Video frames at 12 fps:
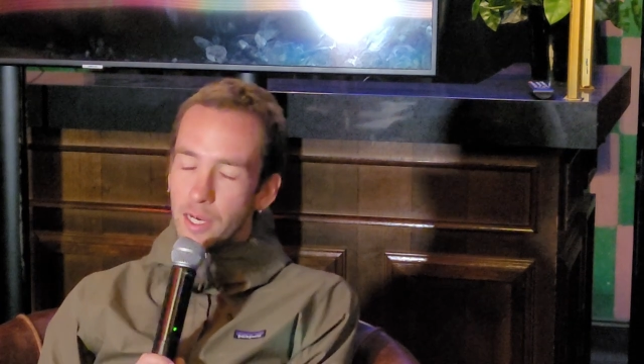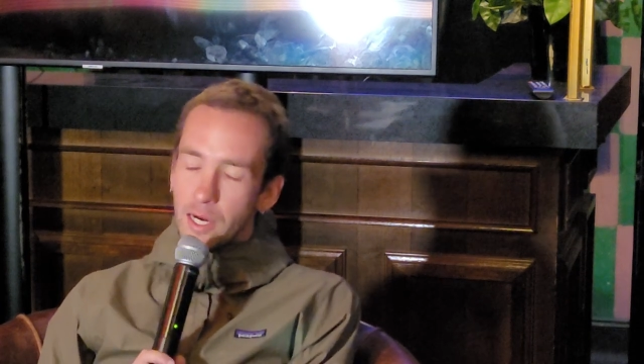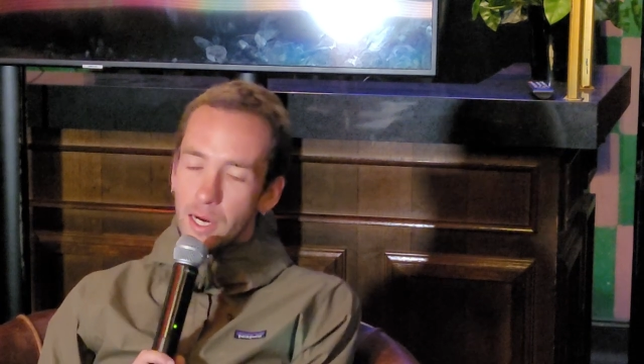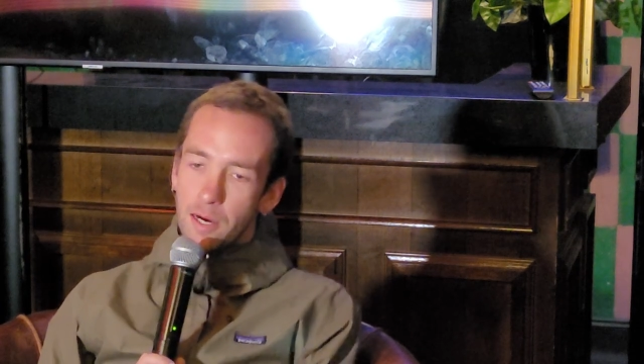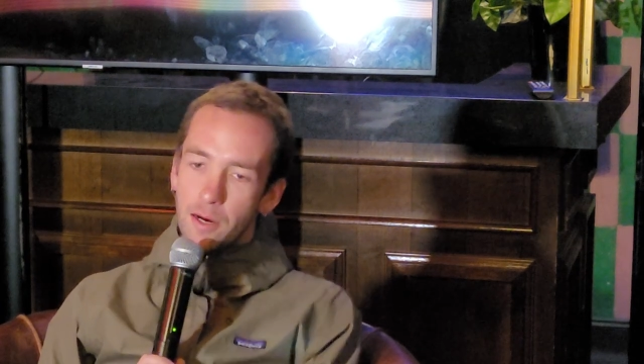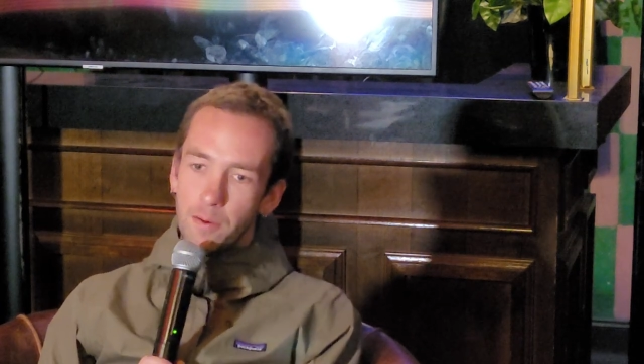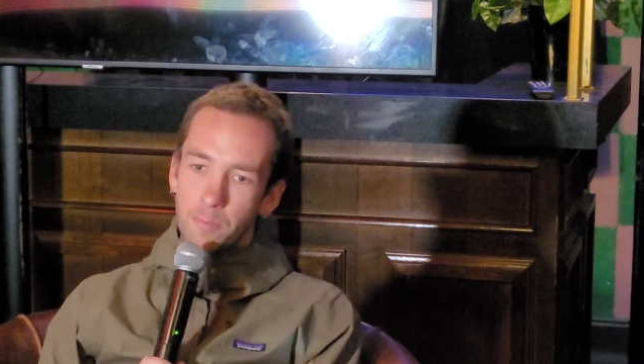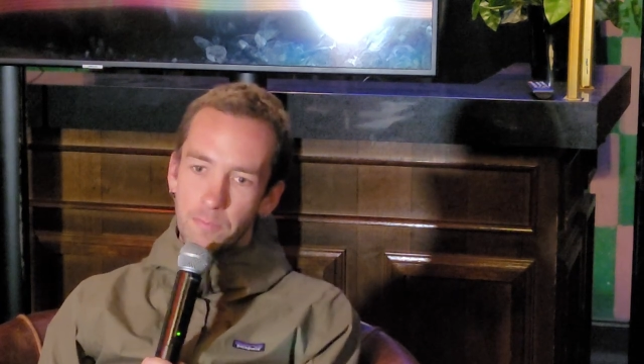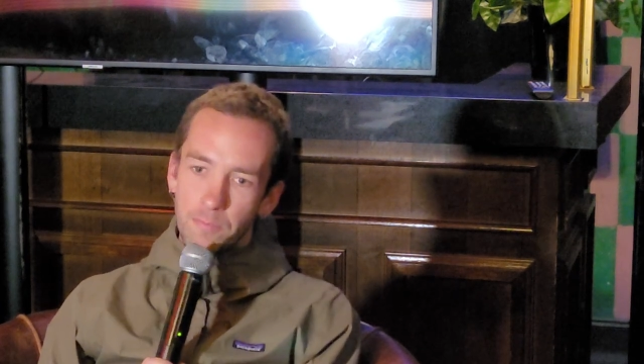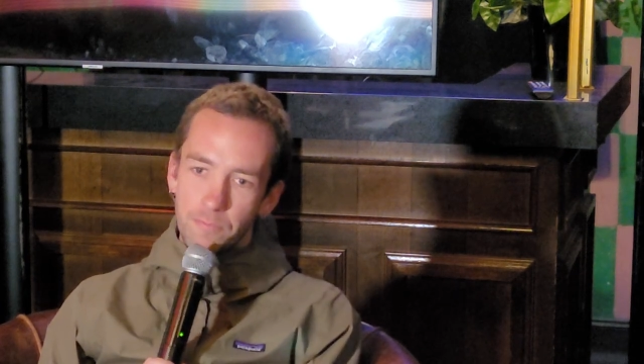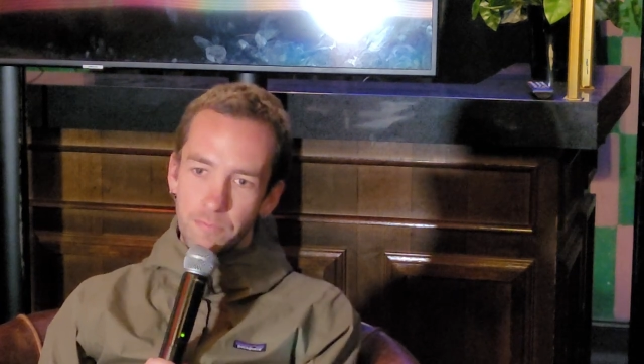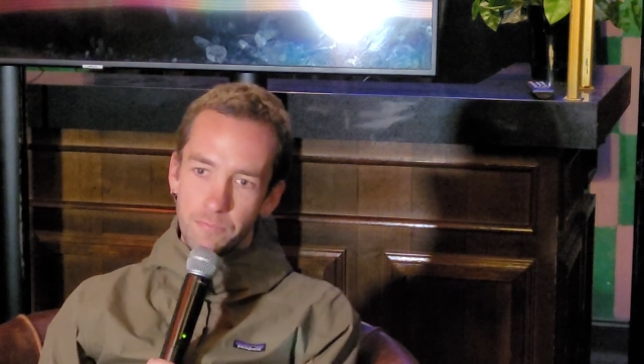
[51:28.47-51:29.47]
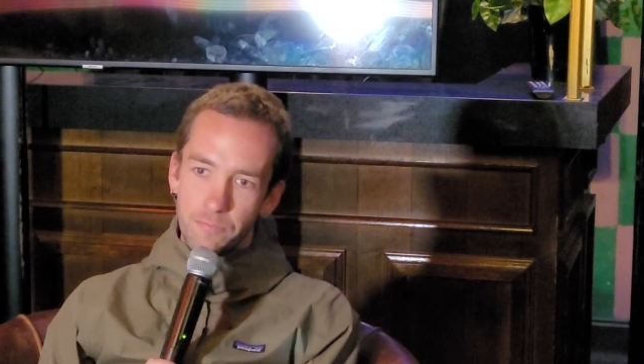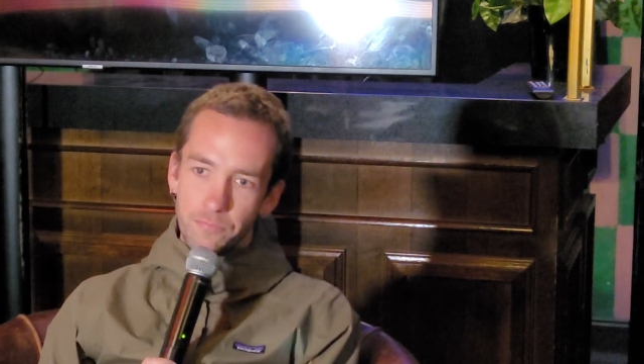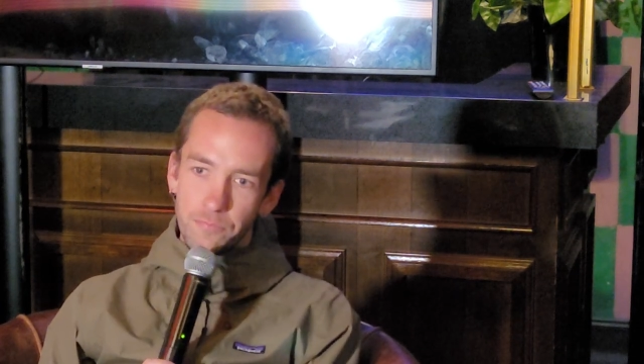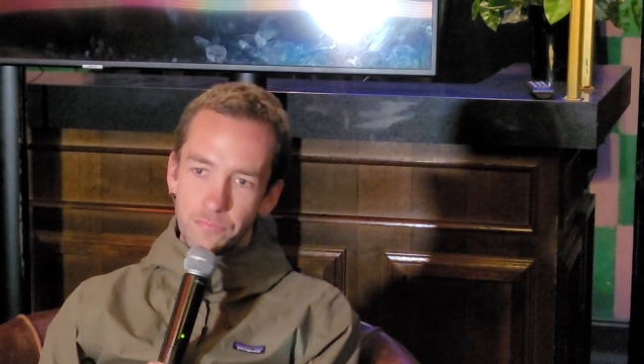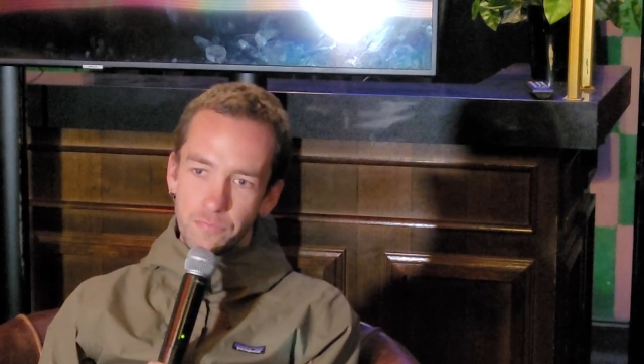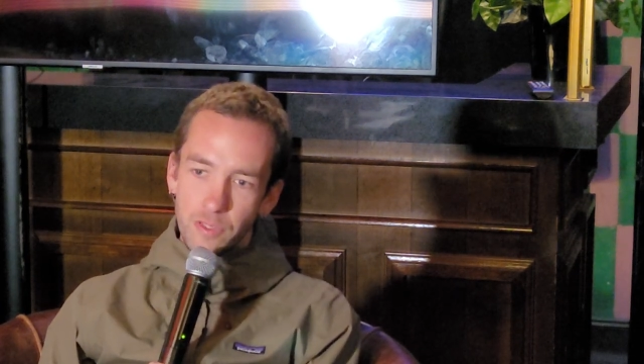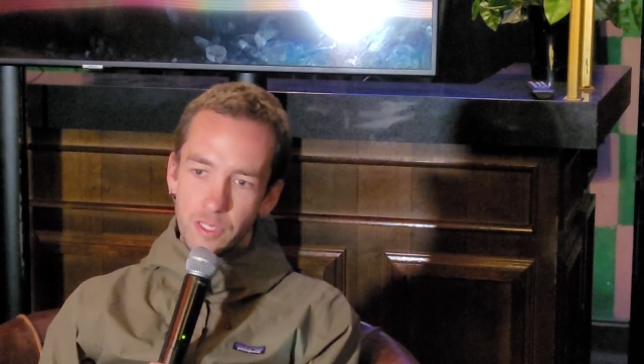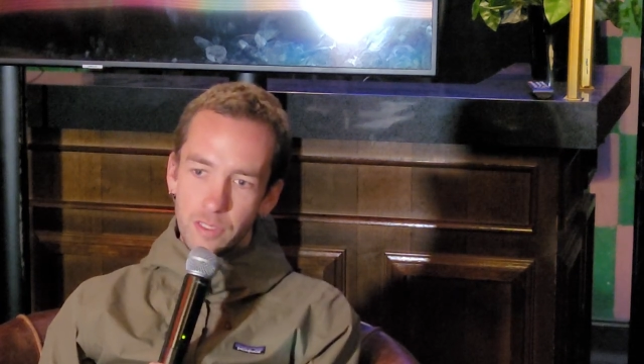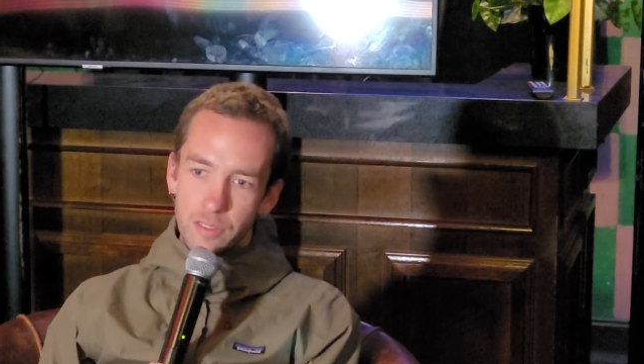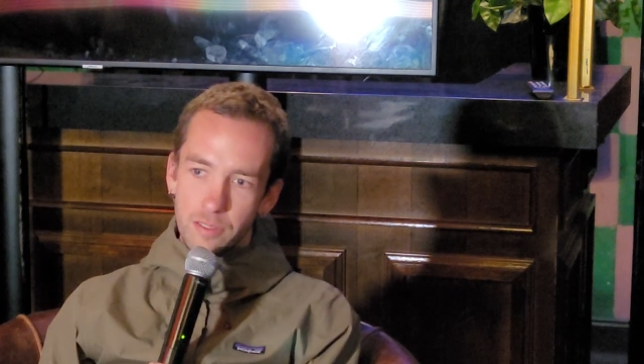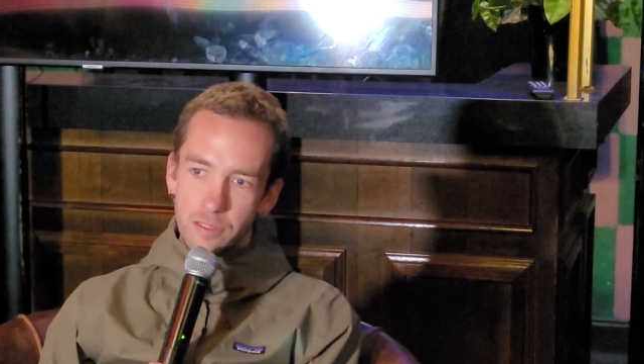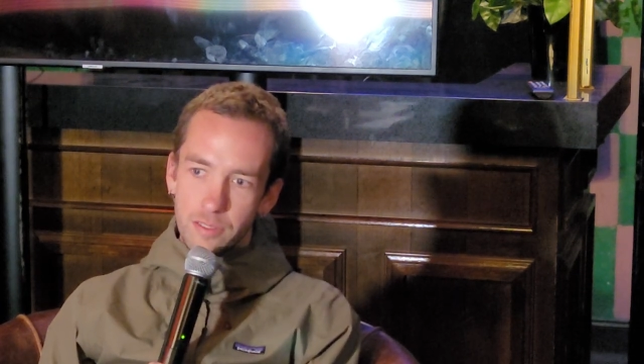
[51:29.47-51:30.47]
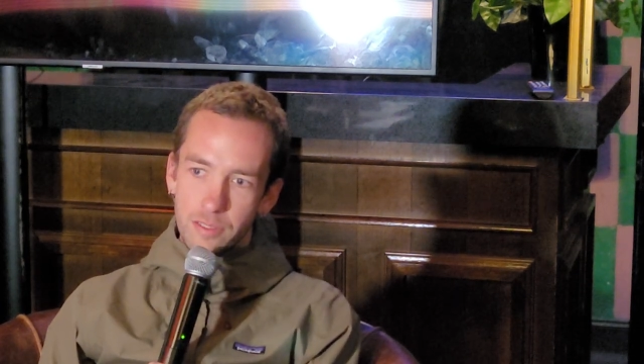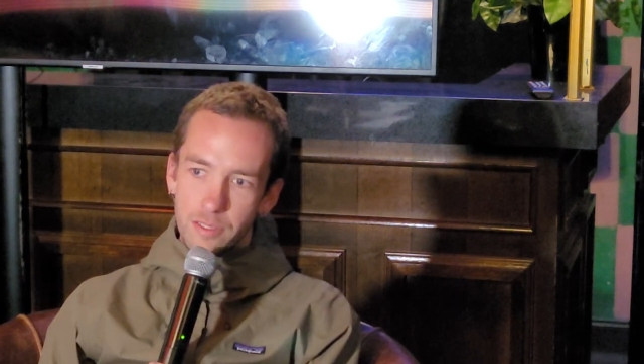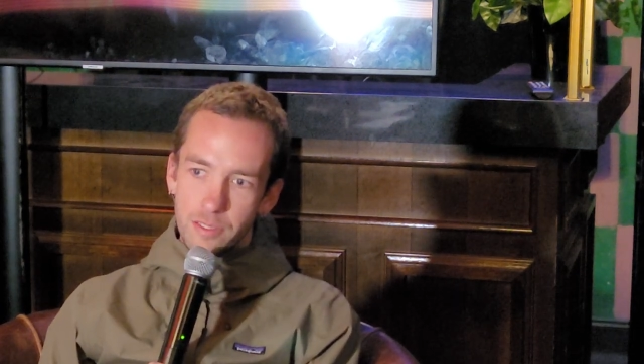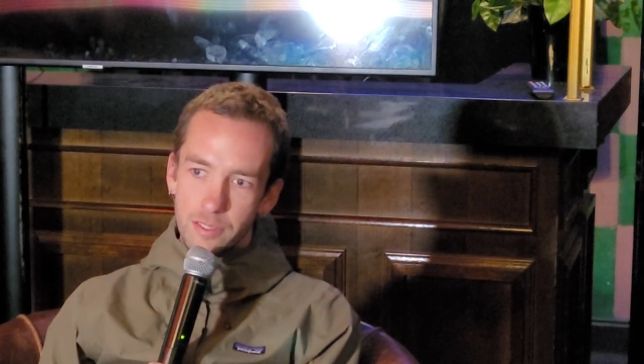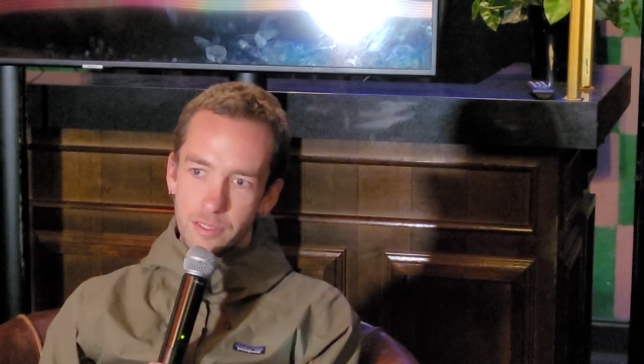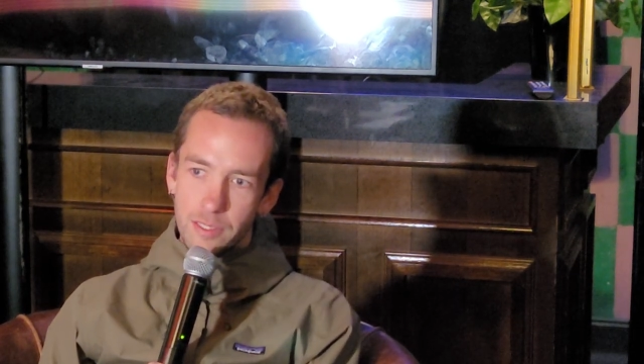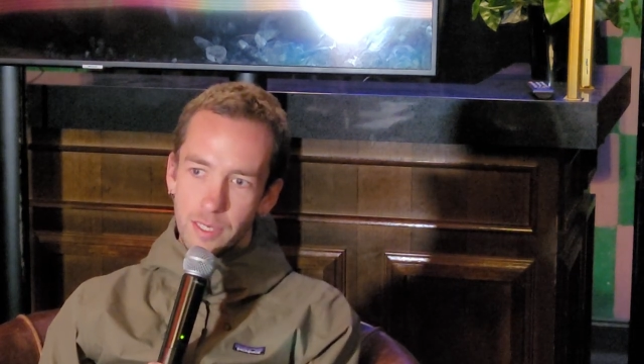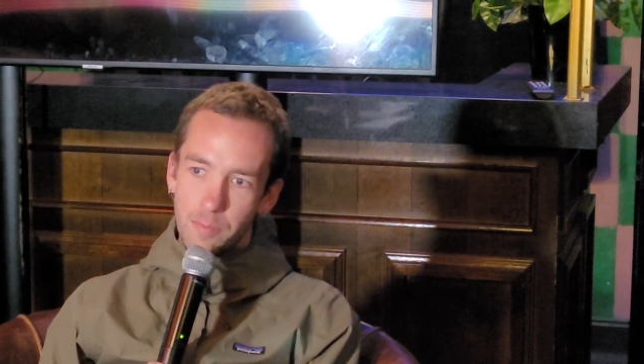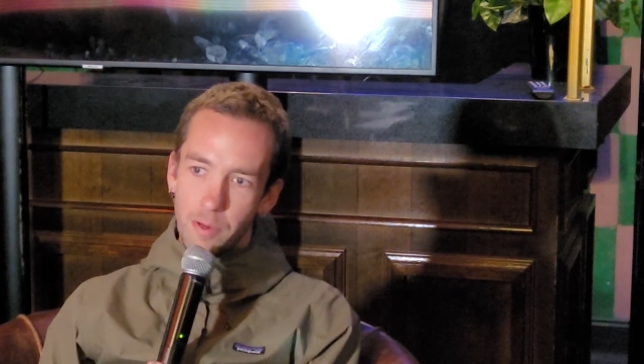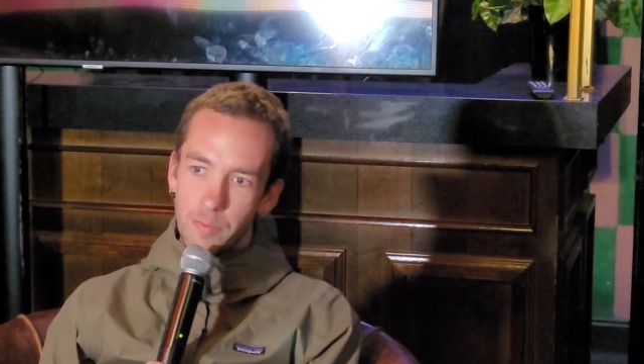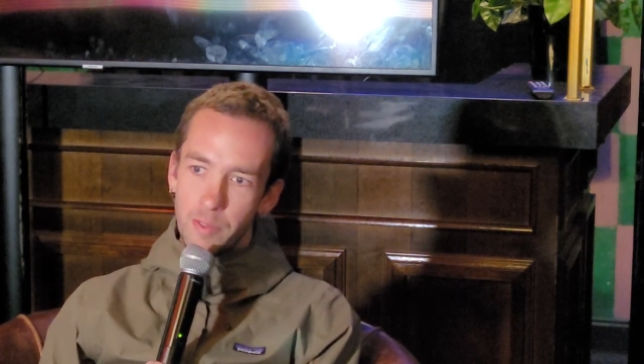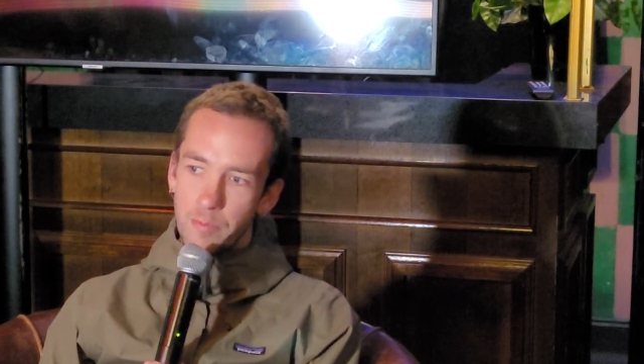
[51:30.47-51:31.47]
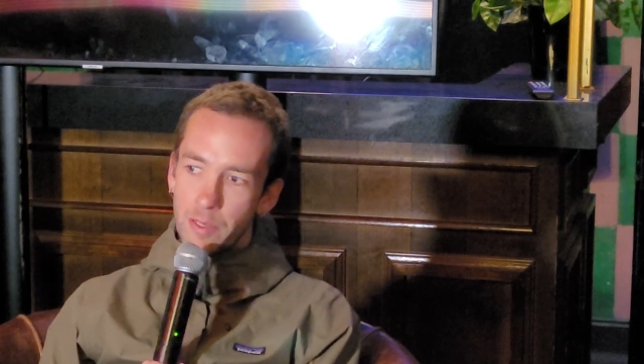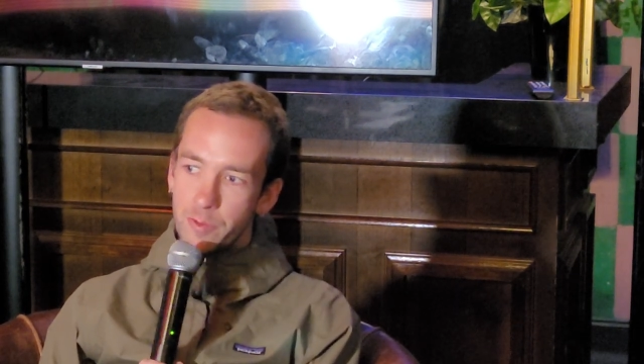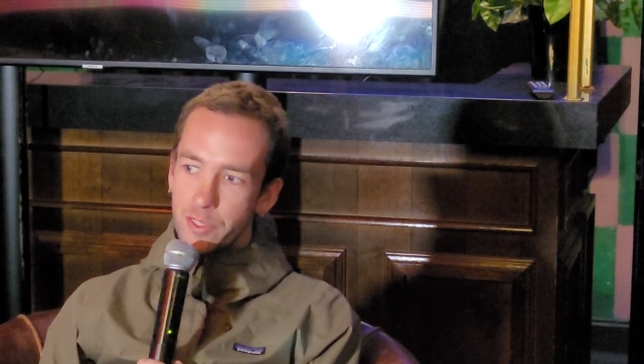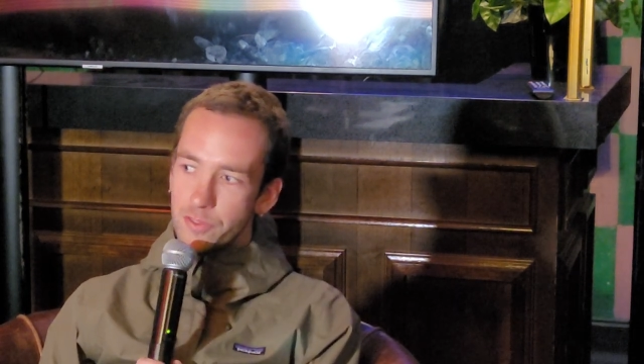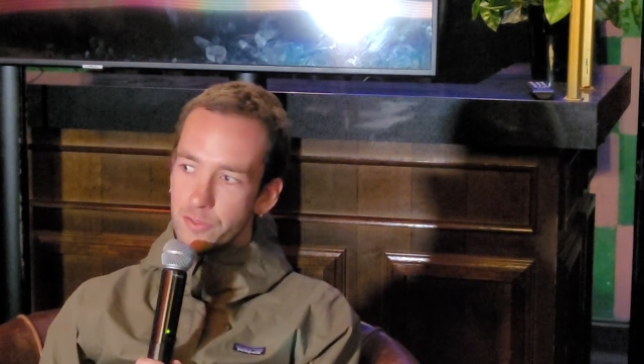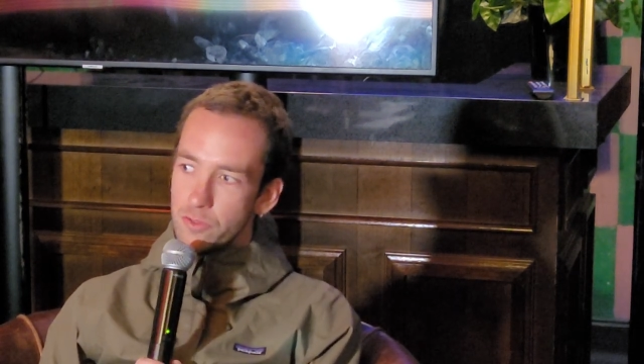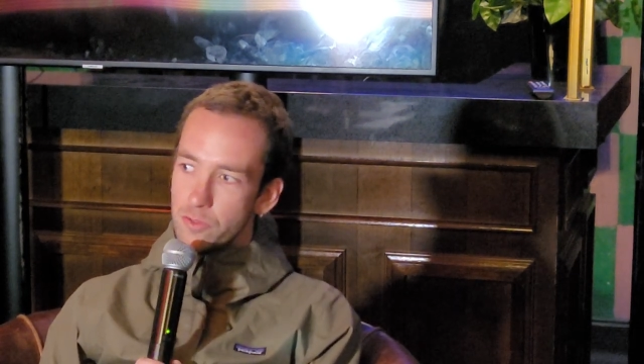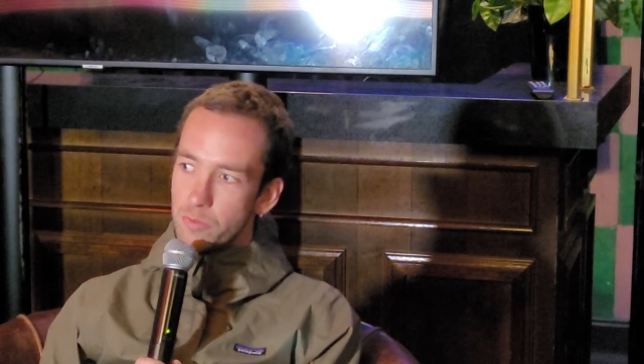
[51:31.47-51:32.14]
I mean, maybe that's too...